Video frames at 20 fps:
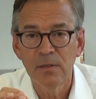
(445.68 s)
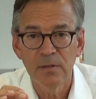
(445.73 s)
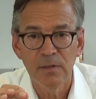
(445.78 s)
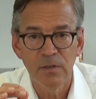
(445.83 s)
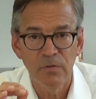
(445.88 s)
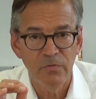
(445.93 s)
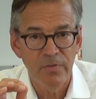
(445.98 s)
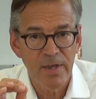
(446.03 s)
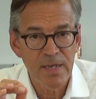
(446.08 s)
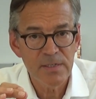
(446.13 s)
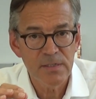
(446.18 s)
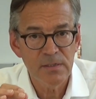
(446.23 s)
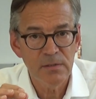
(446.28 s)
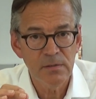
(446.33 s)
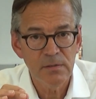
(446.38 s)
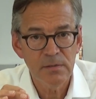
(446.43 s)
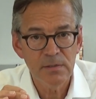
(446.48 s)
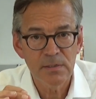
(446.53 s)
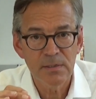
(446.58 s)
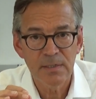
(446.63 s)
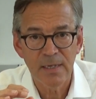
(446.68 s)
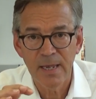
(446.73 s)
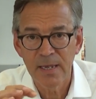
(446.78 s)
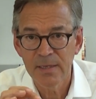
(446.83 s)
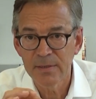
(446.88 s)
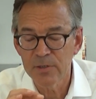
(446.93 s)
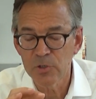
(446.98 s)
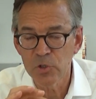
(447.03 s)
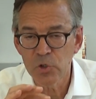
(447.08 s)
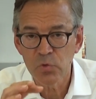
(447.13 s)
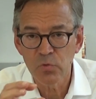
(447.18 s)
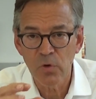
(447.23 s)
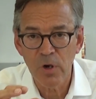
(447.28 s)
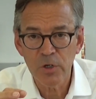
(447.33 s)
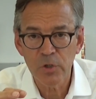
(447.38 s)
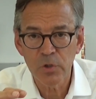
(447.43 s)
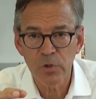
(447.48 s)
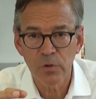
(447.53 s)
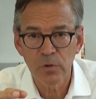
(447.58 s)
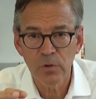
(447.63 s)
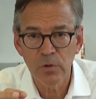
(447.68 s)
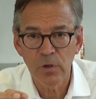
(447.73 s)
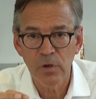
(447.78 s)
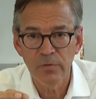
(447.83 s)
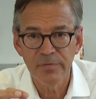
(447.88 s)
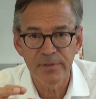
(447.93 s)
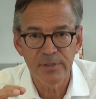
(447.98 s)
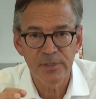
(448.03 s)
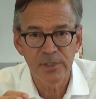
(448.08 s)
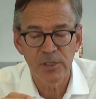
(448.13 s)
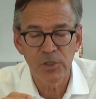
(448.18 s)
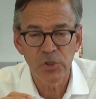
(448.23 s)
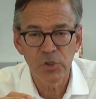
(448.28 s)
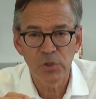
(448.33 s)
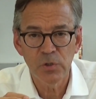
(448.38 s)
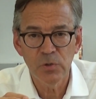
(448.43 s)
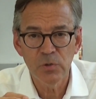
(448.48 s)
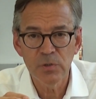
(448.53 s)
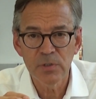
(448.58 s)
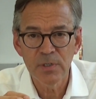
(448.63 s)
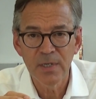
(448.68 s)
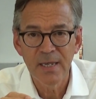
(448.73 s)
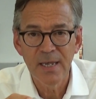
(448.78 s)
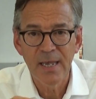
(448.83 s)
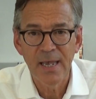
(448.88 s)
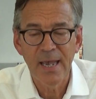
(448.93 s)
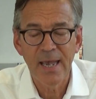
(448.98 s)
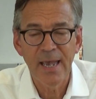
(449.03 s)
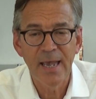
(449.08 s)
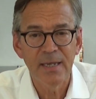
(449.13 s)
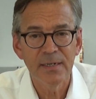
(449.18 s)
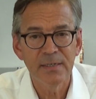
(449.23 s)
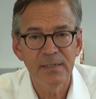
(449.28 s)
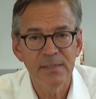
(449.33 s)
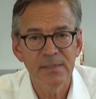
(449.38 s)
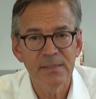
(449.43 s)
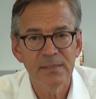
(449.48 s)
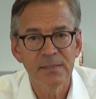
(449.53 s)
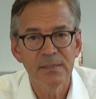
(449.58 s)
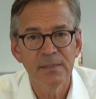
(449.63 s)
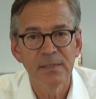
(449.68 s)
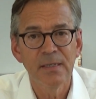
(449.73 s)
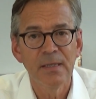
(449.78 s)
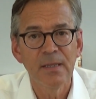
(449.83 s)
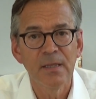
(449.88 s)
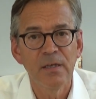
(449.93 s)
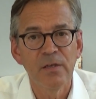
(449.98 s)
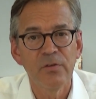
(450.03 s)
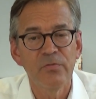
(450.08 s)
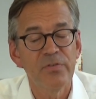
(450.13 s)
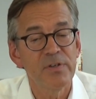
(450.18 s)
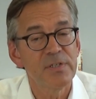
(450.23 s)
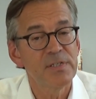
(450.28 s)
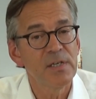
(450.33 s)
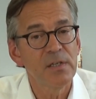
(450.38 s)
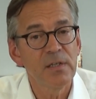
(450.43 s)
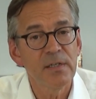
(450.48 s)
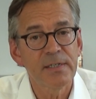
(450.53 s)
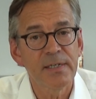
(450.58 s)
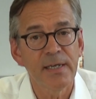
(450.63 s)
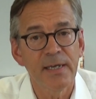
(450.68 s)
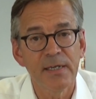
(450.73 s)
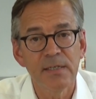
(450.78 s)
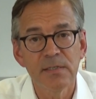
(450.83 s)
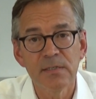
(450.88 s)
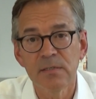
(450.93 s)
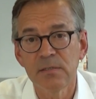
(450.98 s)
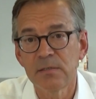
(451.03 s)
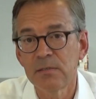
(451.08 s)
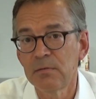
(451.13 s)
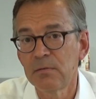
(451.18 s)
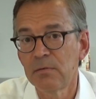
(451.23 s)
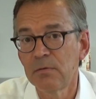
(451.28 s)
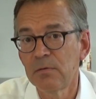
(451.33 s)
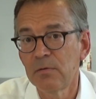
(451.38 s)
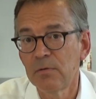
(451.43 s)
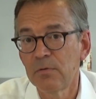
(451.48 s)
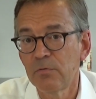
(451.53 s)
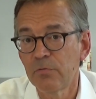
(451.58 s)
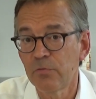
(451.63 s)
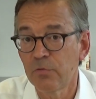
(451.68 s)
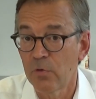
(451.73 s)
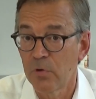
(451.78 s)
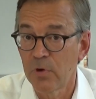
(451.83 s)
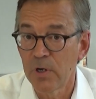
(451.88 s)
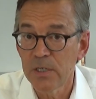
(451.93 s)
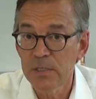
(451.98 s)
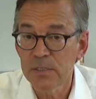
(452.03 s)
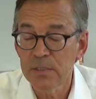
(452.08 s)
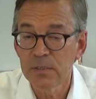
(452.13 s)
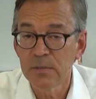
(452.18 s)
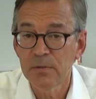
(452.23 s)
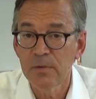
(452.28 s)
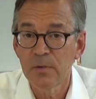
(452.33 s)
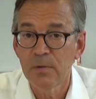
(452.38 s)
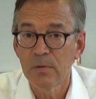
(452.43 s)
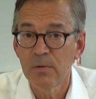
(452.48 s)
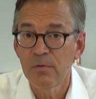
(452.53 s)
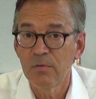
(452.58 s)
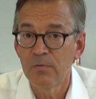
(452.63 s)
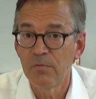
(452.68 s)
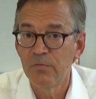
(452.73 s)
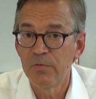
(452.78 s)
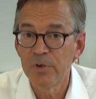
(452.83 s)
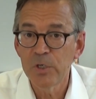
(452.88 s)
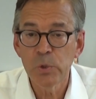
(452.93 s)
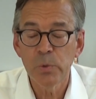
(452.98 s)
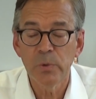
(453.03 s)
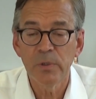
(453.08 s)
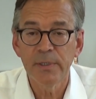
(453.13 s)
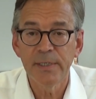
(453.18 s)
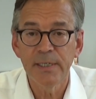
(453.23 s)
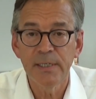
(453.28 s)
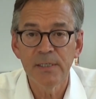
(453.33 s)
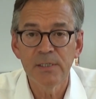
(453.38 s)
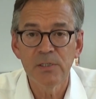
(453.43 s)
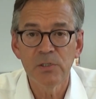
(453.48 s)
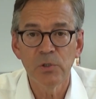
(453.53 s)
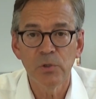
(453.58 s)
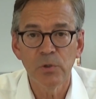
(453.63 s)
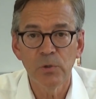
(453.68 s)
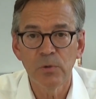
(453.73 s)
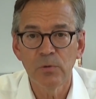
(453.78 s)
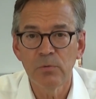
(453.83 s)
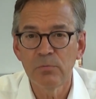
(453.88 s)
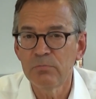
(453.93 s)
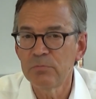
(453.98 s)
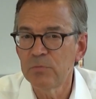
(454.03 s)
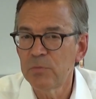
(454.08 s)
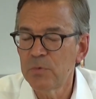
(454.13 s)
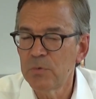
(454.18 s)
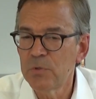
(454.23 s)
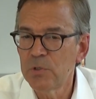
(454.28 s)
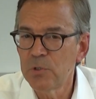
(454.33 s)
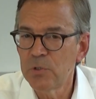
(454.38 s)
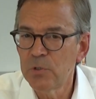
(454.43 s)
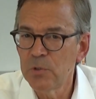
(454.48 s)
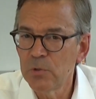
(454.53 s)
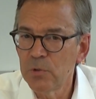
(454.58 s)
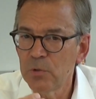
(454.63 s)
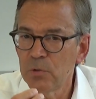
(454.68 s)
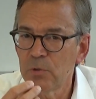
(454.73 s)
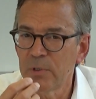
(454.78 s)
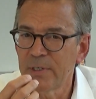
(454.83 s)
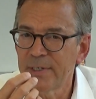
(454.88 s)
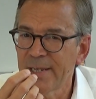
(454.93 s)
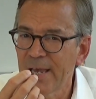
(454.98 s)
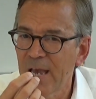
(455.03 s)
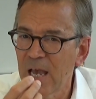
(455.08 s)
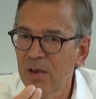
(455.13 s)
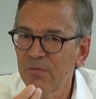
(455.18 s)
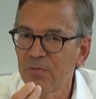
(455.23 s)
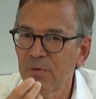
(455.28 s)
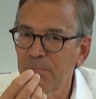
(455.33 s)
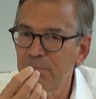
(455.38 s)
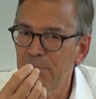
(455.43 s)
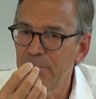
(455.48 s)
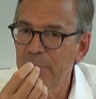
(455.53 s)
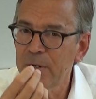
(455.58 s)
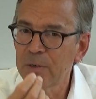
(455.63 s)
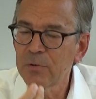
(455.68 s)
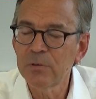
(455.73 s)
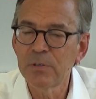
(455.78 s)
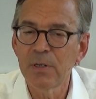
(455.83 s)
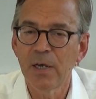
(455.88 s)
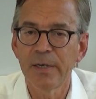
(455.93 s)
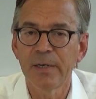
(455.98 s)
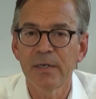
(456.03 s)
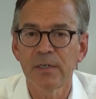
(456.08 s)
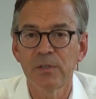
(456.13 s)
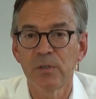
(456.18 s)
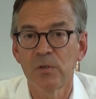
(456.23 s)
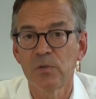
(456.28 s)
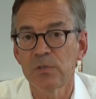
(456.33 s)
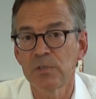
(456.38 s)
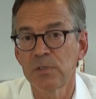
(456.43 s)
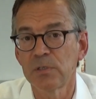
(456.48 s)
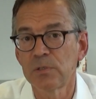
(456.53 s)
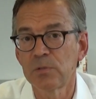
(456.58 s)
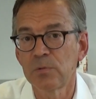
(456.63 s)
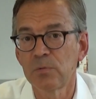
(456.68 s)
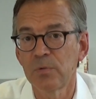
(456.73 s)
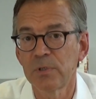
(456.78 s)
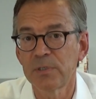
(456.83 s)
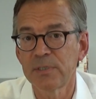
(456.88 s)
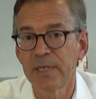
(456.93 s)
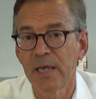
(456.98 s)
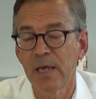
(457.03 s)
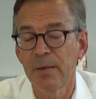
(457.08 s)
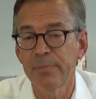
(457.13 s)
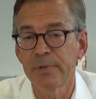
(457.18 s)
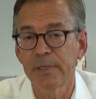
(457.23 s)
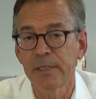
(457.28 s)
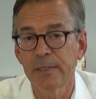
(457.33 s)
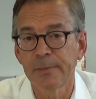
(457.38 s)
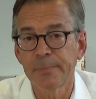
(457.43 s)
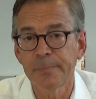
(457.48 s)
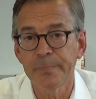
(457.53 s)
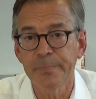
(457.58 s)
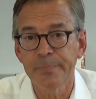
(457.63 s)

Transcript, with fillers: the vessels and the structure of the tissues, and it facilitates for us visually to do and have a better diagnosis what's happening.